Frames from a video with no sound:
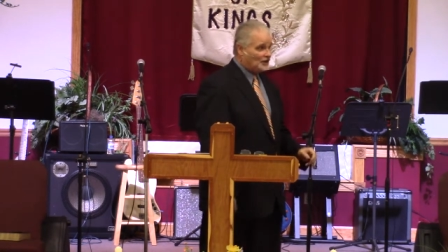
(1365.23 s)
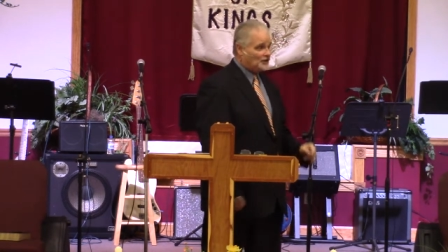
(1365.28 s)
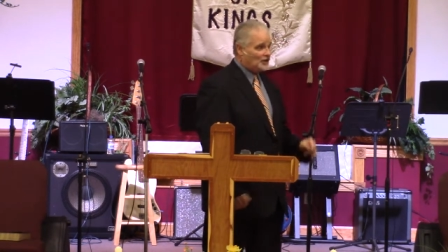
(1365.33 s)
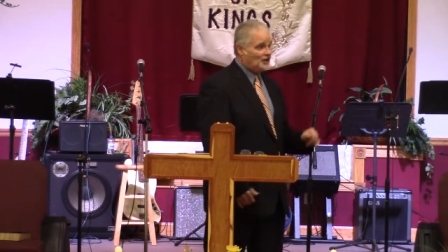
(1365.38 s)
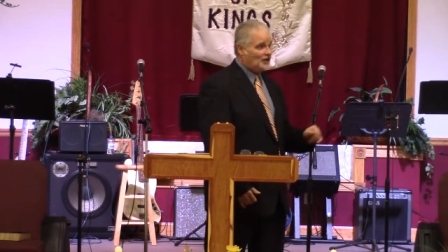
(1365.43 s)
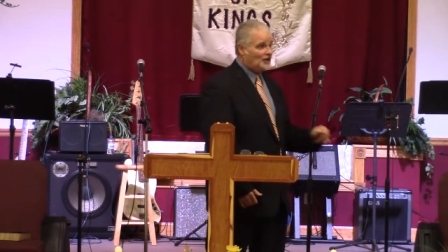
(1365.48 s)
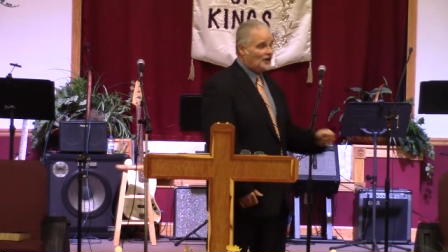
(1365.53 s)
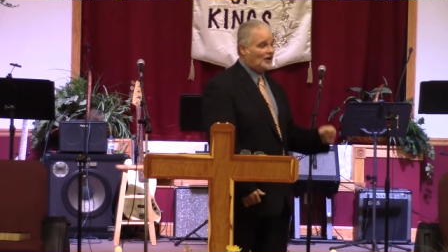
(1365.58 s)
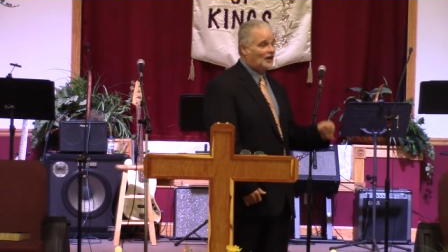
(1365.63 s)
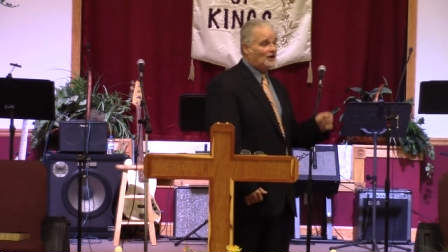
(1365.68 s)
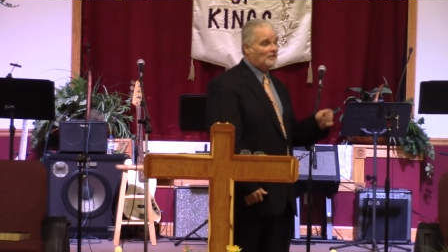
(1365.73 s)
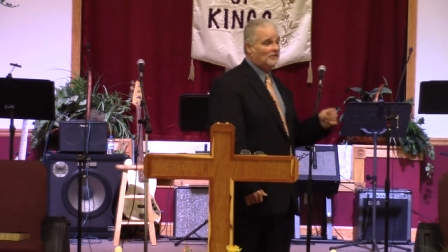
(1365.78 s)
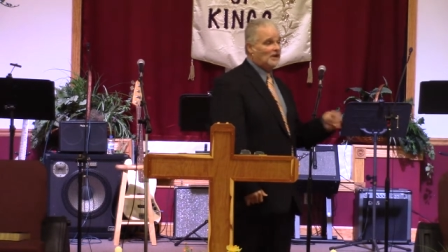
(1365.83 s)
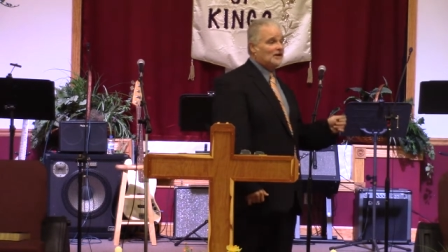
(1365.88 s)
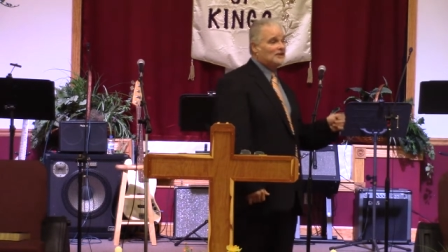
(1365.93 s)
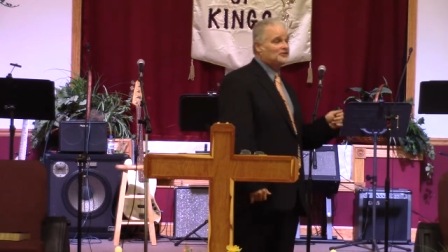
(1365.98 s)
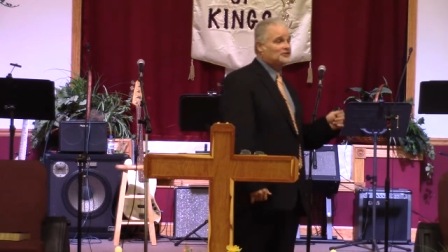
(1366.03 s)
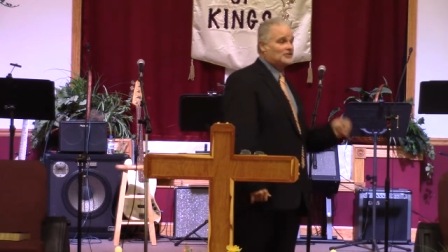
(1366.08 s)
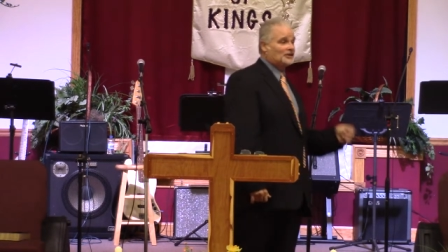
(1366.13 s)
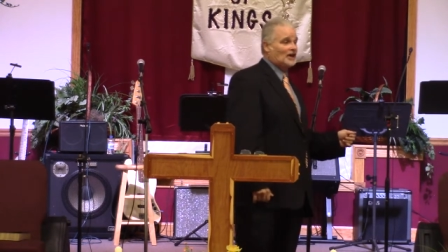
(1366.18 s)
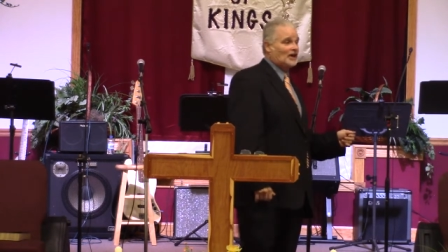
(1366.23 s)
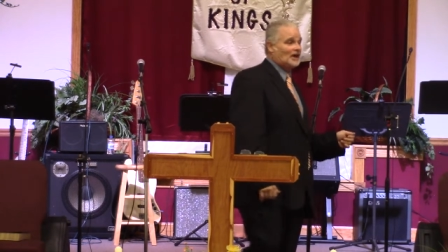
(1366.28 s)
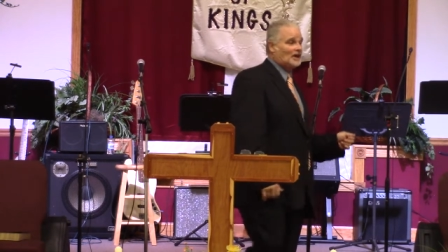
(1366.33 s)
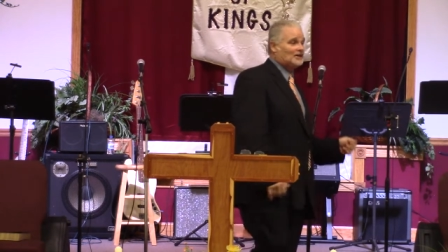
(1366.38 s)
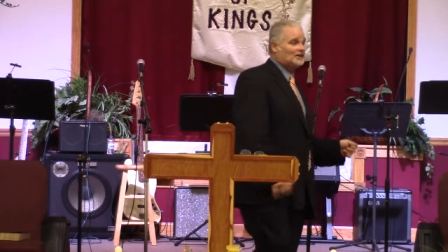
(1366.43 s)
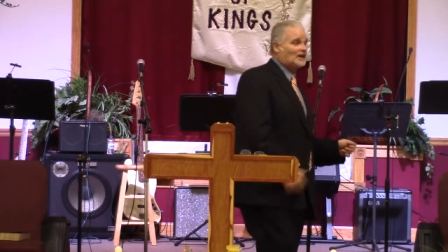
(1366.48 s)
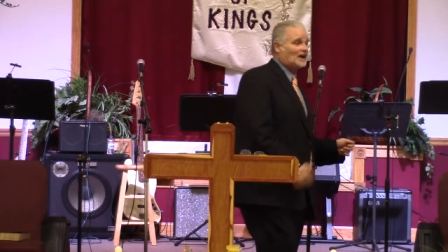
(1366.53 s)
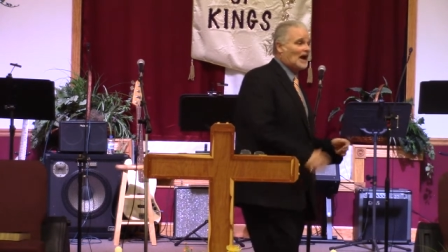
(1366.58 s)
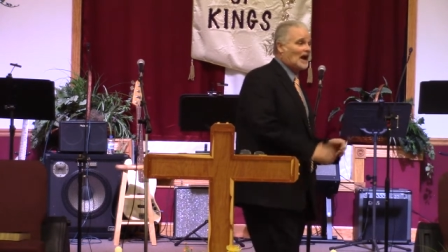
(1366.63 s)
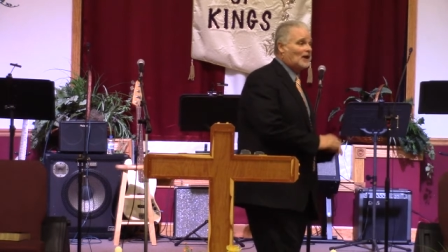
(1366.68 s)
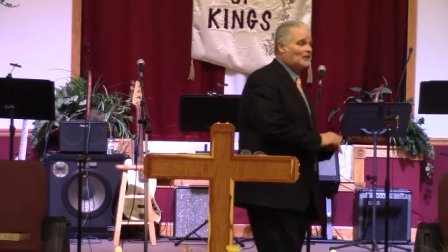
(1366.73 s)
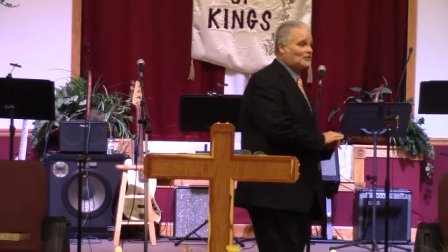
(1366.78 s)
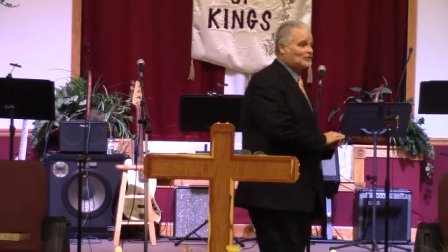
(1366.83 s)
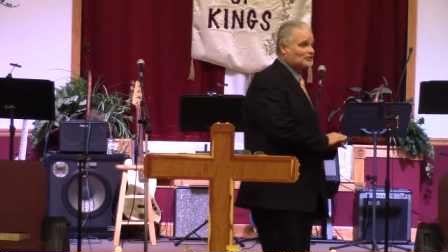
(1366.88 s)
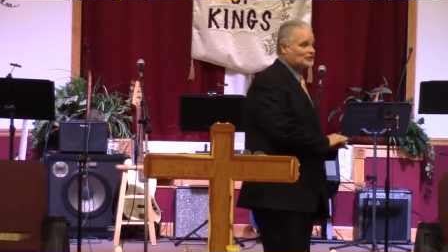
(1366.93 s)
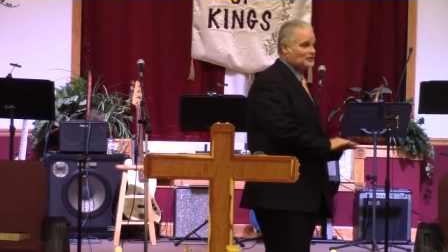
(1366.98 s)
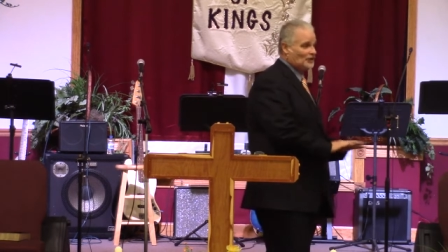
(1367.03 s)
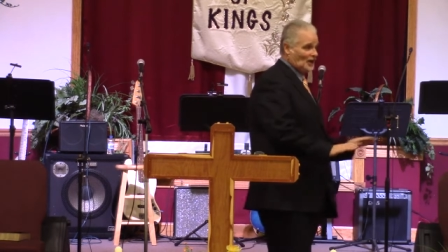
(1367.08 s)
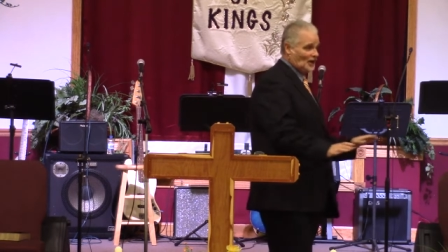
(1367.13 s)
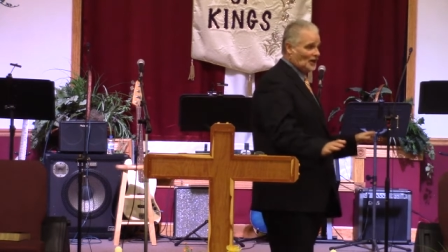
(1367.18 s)
to hear me say that I
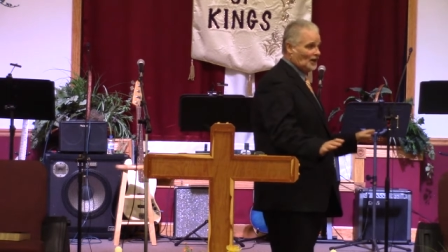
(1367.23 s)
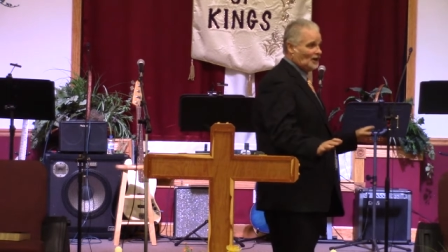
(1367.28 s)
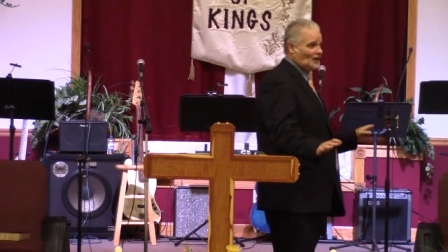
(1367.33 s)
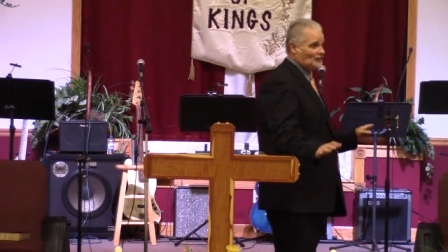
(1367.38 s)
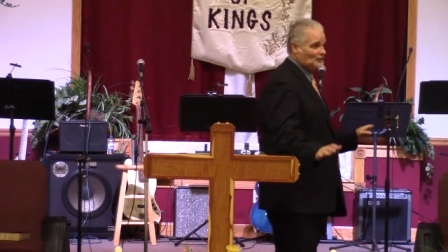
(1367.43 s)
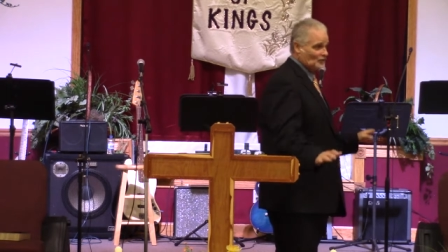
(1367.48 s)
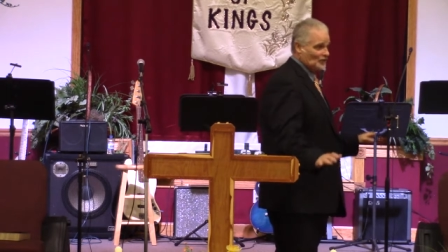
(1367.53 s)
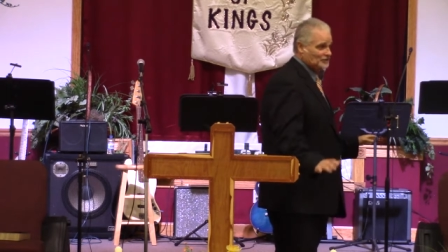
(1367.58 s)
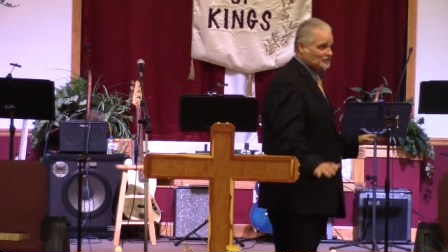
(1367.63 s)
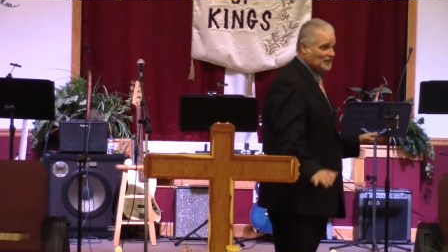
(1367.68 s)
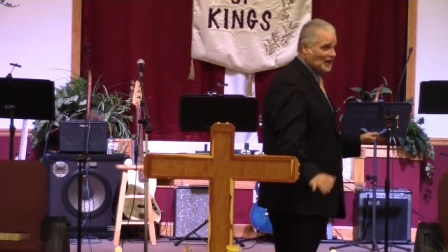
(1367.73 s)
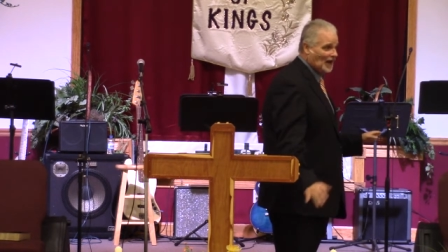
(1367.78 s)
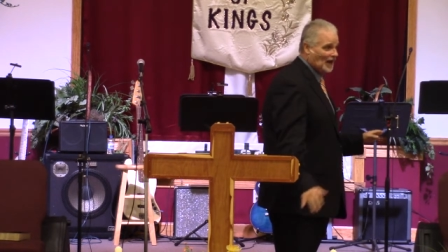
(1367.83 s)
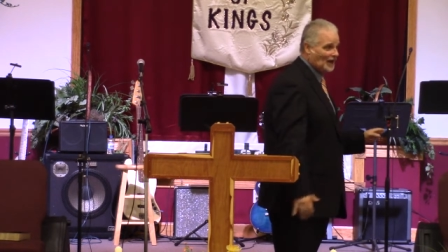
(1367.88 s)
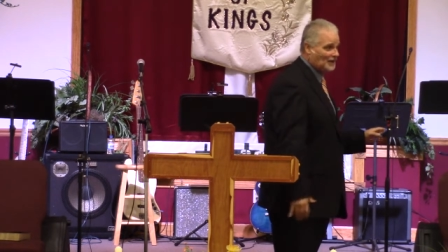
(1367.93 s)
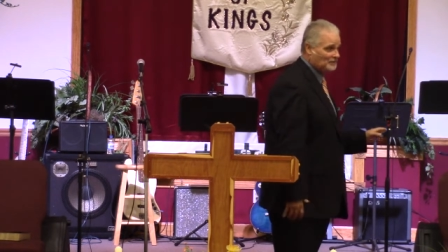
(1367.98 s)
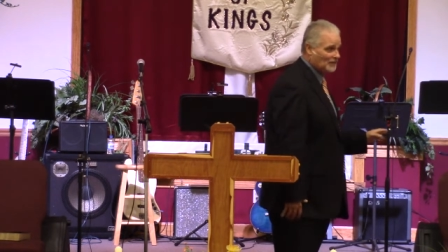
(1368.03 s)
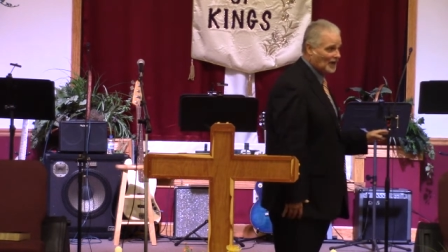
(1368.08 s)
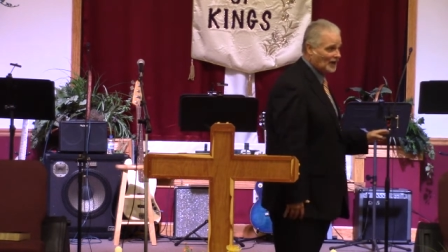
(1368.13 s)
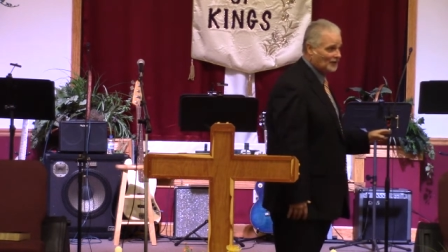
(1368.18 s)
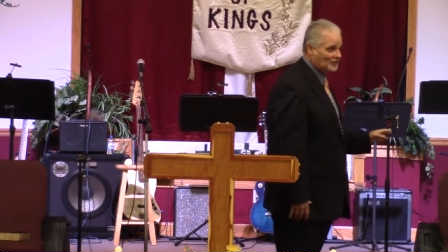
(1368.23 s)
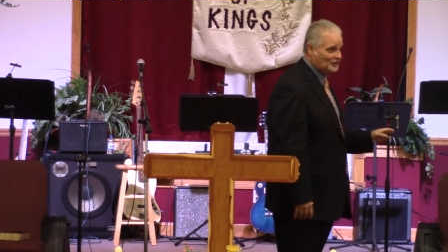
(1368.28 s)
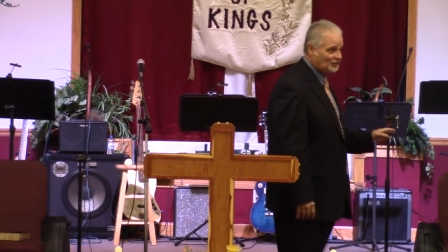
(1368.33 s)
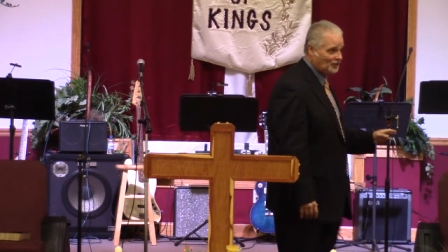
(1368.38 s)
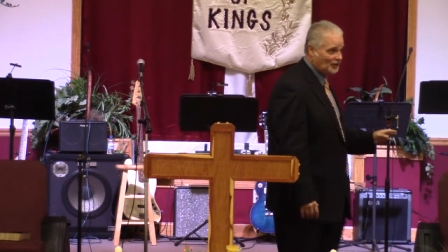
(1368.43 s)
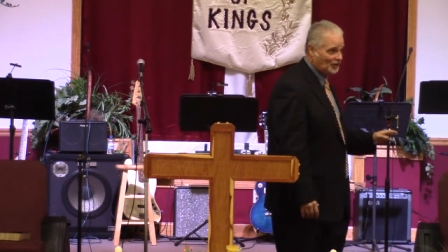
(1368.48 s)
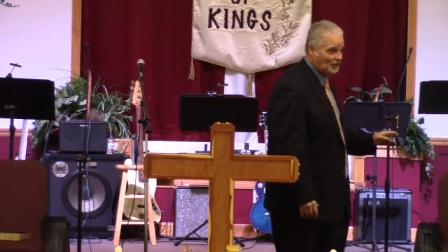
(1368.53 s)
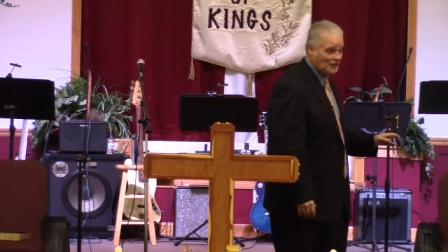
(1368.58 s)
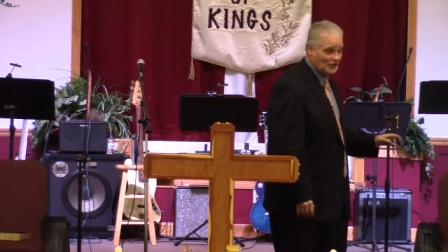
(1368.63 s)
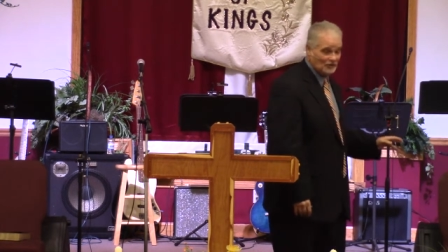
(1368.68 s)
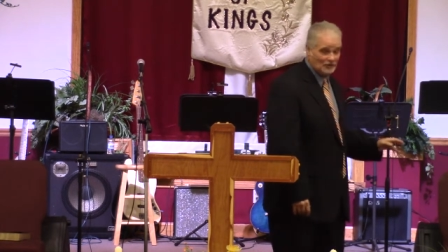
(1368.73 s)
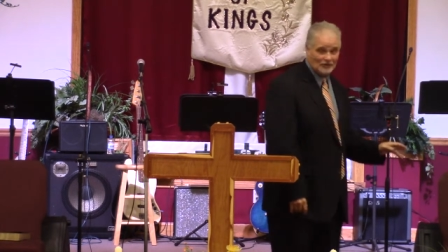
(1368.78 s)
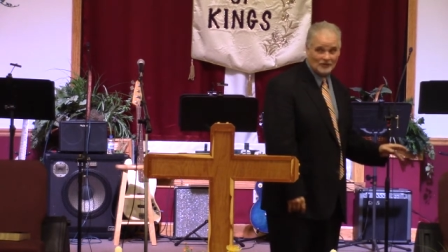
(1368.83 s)
was done with Diet Mountain Dew.